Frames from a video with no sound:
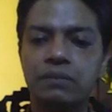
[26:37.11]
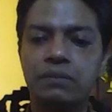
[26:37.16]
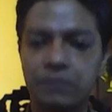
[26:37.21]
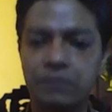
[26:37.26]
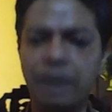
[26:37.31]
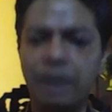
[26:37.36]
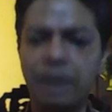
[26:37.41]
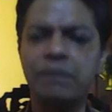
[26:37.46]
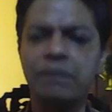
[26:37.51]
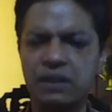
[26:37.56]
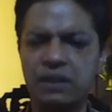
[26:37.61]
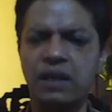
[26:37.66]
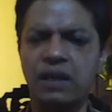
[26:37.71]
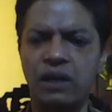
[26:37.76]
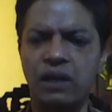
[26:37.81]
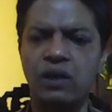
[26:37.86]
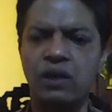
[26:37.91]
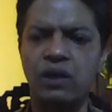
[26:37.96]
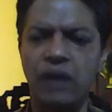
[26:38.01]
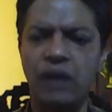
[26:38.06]
that means the
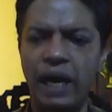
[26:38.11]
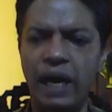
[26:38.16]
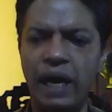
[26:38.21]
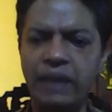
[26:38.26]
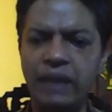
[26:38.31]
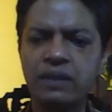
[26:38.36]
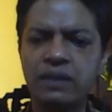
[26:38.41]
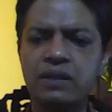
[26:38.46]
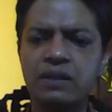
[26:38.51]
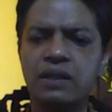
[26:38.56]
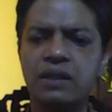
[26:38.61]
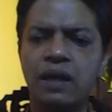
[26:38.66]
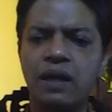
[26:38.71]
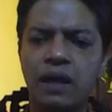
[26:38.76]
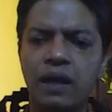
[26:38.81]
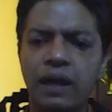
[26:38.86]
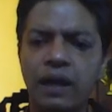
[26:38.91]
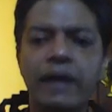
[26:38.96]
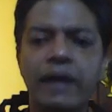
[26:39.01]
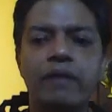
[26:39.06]
run-on lines,
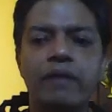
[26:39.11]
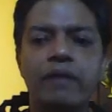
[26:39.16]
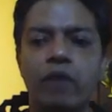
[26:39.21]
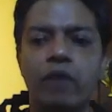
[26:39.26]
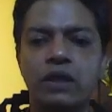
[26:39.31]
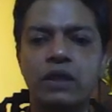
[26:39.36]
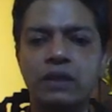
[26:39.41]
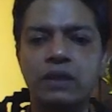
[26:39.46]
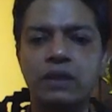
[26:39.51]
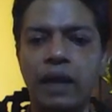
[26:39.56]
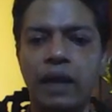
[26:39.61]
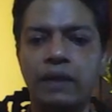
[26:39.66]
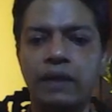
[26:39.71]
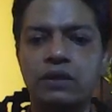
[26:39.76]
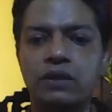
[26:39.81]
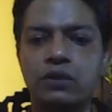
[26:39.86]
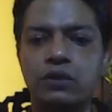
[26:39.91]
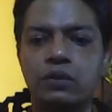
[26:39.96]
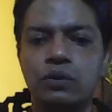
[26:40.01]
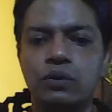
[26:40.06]
link verse
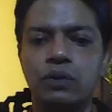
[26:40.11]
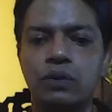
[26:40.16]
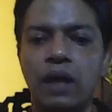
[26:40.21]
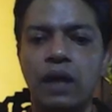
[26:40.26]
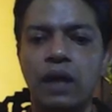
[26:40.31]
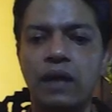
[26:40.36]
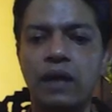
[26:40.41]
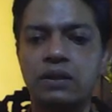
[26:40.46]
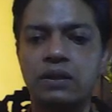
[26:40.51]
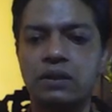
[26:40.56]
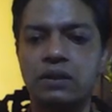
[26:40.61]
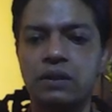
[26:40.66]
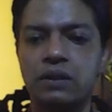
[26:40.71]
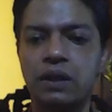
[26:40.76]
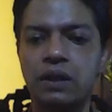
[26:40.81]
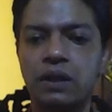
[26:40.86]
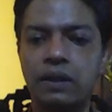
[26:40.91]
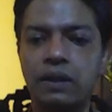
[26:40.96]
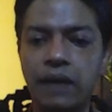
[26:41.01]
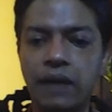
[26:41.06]
lines to the last
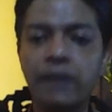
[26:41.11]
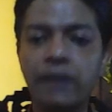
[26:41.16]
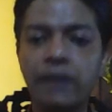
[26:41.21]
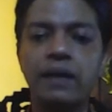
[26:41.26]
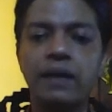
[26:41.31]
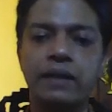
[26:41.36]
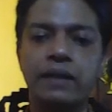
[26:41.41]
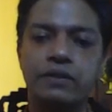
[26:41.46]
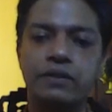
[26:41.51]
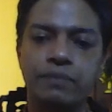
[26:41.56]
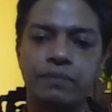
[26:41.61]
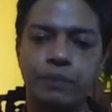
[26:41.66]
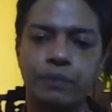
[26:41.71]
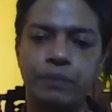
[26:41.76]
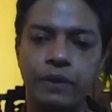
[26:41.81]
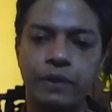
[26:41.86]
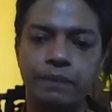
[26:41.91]
9 lines of the poem.